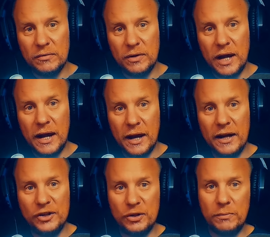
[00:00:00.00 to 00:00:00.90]
AI
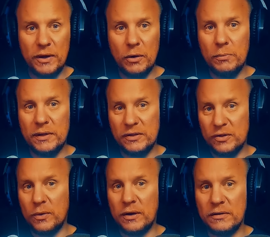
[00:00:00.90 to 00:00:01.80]
should be open
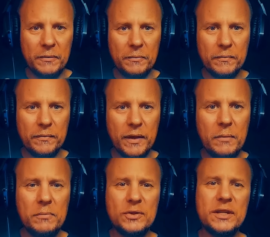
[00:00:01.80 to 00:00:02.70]
source.
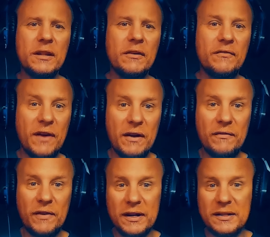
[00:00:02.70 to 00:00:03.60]
Mozilla
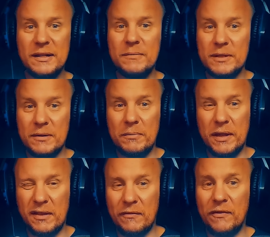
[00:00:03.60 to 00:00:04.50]
Firefox seems to be
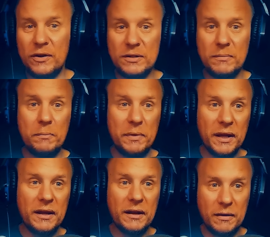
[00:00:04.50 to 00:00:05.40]
the first
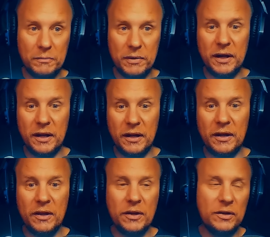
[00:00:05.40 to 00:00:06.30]
big company
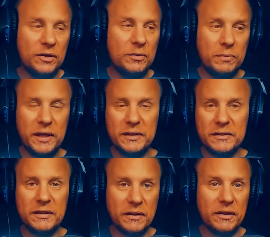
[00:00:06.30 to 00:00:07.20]
to
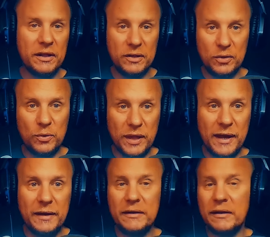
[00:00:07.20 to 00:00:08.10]
basically do that.